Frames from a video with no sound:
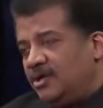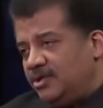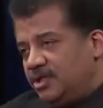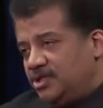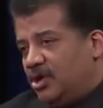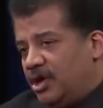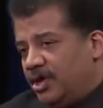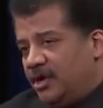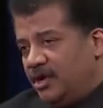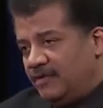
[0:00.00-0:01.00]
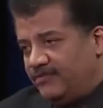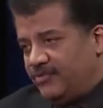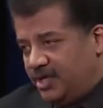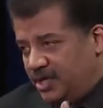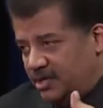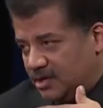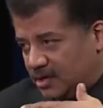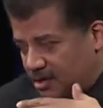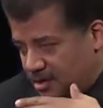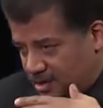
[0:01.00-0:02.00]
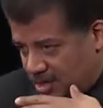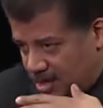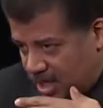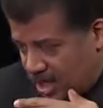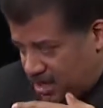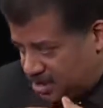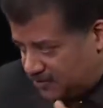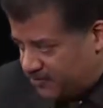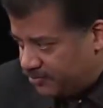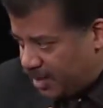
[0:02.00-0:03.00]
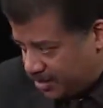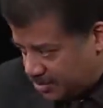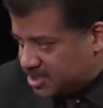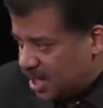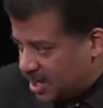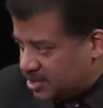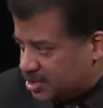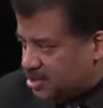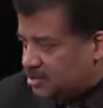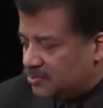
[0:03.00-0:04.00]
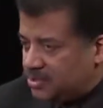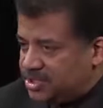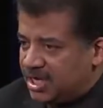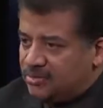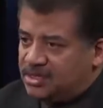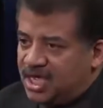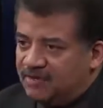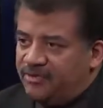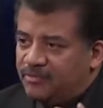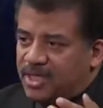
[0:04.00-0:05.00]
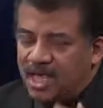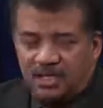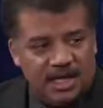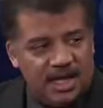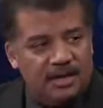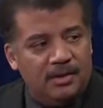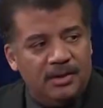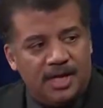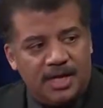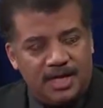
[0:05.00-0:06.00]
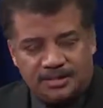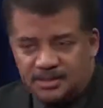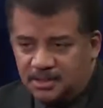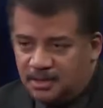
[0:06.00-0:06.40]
the dawn of the age of modern science, which I date from Galileo and